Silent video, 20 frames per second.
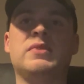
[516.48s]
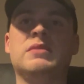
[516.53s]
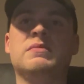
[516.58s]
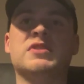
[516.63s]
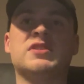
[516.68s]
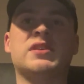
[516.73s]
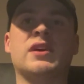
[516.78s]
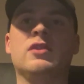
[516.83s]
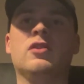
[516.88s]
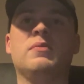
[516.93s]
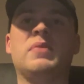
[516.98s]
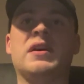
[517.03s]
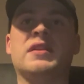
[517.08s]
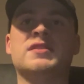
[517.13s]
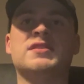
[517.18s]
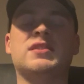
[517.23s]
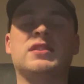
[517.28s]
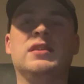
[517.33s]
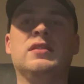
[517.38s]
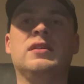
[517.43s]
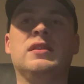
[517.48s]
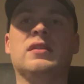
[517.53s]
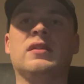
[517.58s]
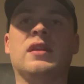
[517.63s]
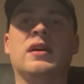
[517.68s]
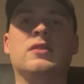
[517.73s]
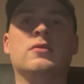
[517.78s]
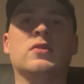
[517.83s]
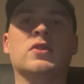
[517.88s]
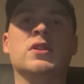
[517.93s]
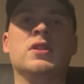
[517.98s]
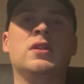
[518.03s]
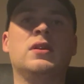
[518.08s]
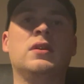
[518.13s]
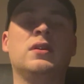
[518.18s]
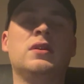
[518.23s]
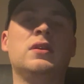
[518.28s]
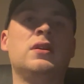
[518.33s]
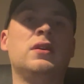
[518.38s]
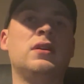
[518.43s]
Matteo Berrettini in that one.
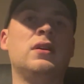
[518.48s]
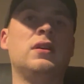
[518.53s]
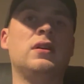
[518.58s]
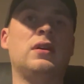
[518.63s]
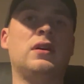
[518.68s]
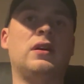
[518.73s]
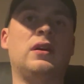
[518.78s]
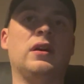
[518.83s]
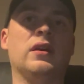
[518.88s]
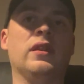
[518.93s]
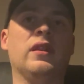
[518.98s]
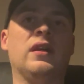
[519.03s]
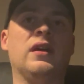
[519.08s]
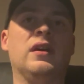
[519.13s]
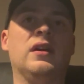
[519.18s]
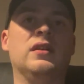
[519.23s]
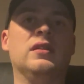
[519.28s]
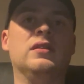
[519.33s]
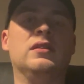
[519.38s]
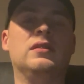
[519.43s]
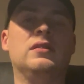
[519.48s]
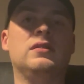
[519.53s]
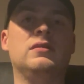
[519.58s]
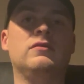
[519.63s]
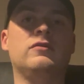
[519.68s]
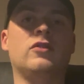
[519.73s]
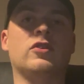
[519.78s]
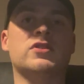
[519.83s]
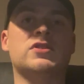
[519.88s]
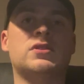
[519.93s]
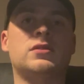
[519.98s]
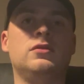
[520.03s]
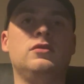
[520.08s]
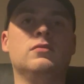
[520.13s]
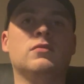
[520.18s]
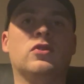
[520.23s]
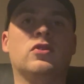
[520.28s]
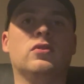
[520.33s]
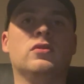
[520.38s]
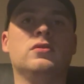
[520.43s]
And then got
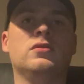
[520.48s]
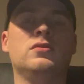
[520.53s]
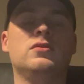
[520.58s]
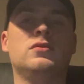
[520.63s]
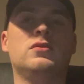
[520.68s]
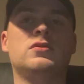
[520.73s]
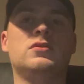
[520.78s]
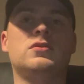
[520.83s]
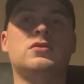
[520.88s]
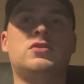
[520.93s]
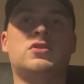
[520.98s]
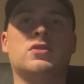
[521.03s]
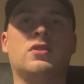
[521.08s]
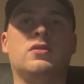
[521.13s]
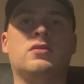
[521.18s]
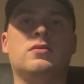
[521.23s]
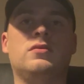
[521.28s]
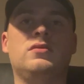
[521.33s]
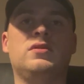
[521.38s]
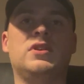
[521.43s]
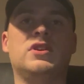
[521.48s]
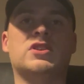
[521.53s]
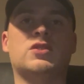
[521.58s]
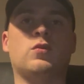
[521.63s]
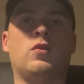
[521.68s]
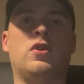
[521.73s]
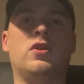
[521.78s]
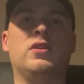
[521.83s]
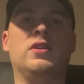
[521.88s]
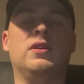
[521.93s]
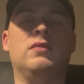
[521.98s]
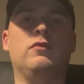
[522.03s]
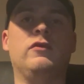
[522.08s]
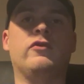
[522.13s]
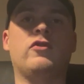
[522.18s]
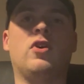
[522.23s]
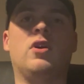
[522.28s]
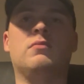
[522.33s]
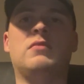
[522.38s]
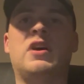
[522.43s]
2 more. So this one
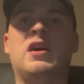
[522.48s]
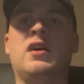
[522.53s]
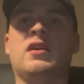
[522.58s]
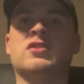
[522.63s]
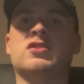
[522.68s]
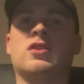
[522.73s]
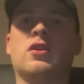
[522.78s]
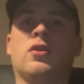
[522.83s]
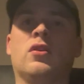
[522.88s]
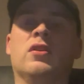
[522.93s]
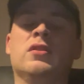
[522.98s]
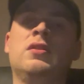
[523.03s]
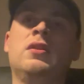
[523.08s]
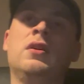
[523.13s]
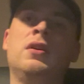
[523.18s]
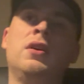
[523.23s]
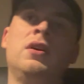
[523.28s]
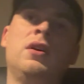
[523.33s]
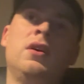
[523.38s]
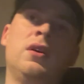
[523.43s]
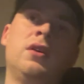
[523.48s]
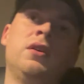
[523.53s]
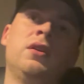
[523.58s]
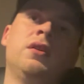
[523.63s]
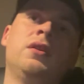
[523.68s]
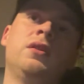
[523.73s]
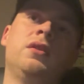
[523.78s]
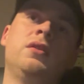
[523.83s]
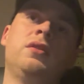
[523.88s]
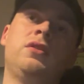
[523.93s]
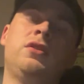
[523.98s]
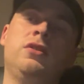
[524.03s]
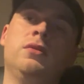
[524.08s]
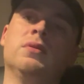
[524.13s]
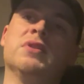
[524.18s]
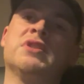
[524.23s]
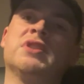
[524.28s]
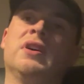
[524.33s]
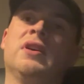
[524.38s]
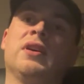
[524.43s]
we've got Marcus Giron,
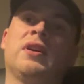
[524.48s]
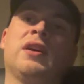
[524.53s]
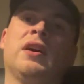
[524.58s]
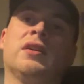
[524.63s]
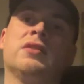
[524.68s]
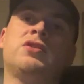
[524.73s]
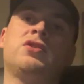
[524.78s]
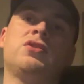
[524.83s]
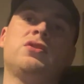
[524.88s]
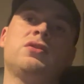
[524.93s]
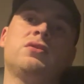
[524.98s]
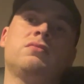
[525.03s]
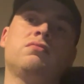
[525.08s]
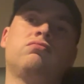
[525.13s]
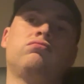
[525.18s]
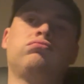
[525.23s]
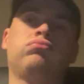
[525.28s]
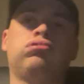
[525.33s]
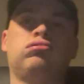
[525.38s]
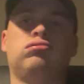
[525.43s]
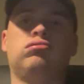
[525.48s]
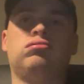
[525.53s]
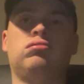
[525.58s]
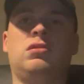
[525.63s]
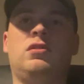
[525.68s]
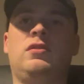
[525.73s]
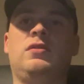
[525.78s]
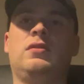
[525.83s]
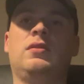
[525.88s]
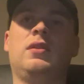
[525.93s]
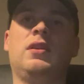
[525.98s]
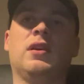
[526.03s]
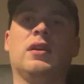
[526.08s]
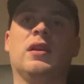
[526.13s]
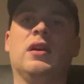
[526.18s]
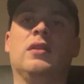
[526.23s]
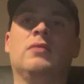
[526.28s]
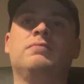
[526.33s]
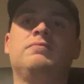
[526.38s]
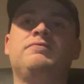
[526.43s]
Hubert Hurkacz.
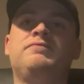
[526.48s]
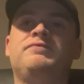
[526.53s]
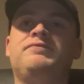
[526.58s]
No,